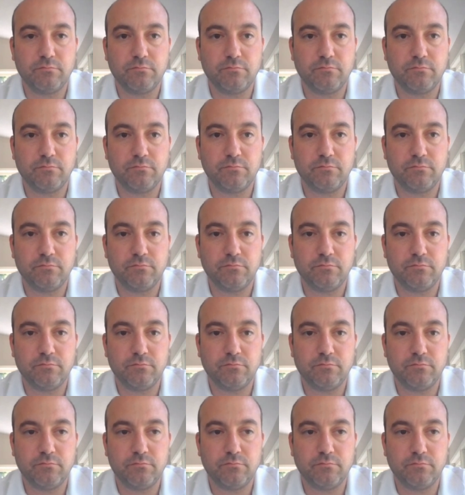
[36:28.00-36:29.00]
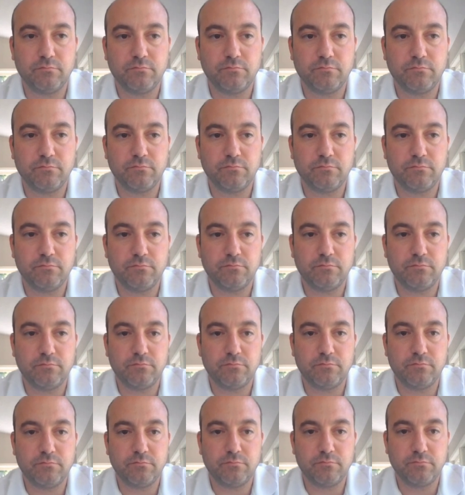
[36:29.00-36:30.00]

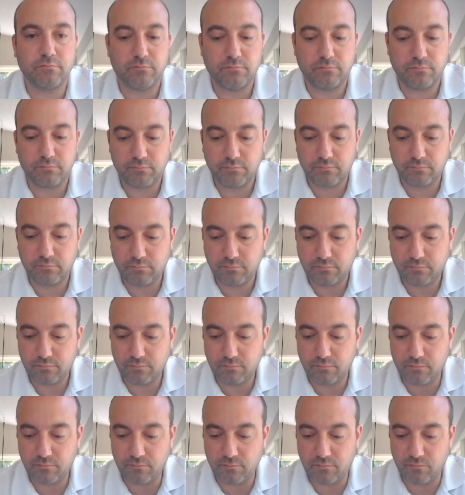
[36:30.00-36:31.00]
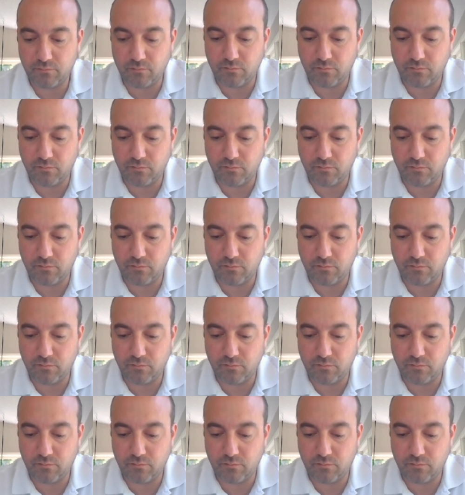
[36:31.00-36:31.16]
This person isn't speaking.